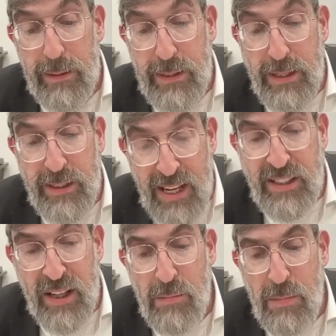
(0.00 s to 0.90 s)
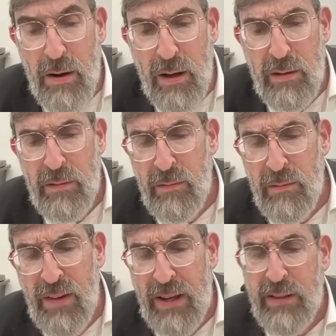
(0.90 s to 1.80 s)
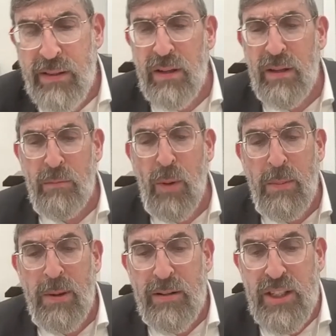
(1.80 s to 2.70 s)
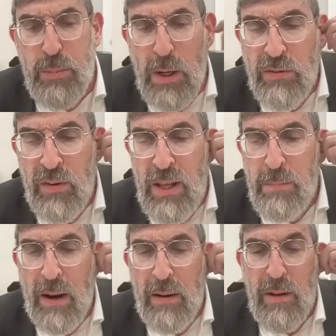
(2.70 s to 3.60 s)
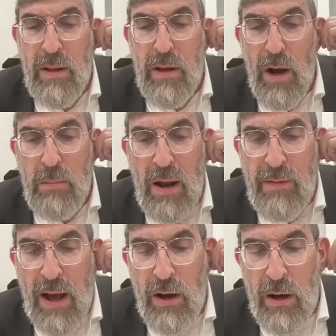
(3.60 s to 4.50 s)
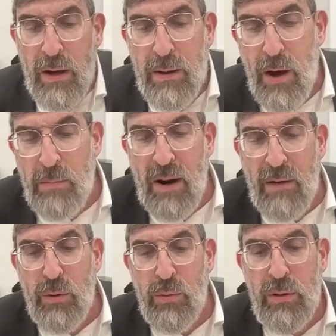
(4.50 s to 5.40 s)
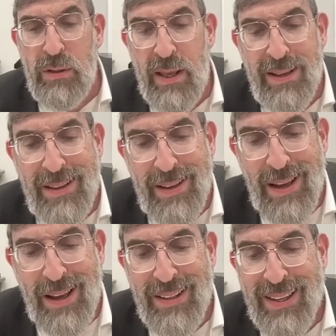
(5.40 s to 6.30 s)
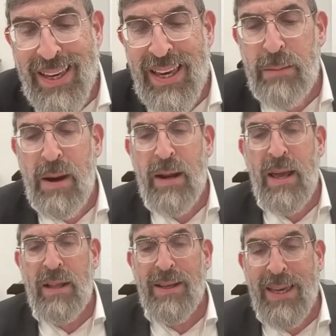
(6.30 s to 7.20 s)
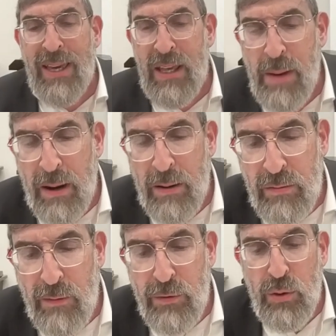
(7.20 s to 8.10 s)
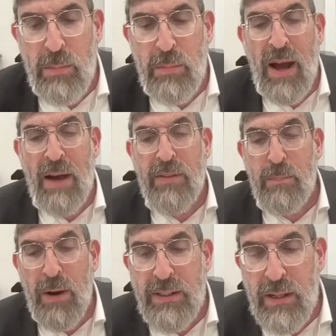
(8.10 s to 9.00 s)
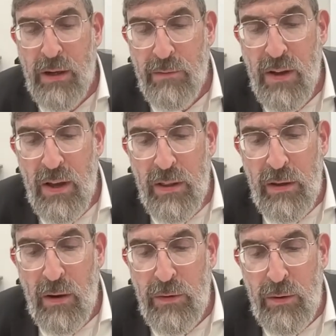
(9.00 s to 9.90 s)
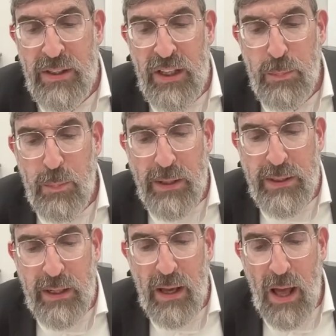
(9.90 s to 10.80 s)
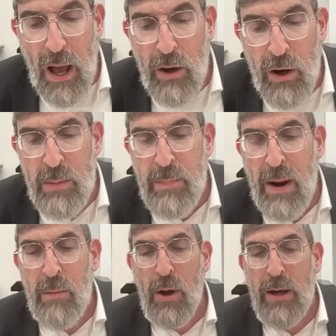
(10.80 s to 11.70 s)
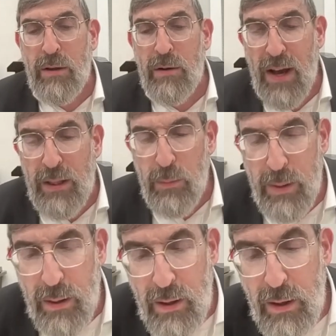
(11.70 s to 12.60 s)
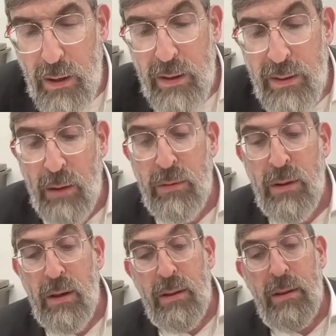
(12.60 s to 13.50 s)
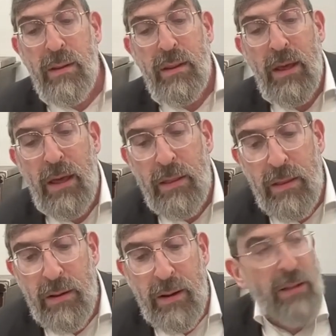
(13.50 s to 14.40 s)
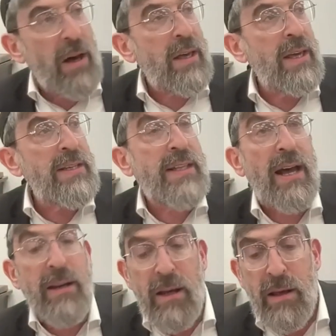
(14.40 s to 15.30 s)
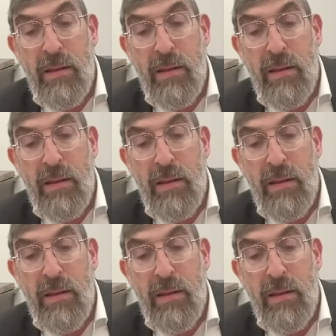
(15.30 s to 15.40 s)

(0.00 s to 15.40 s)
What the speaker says: says the Gemara, Vaita, why are we going to use this pasuk? With Itmar, Amrav Yehuda, Elaki Itmar, the Rav Yehuda Marav, the pasuk of using this pasuk, Ahoy Itmar, apply to the following. Now, the halacha is that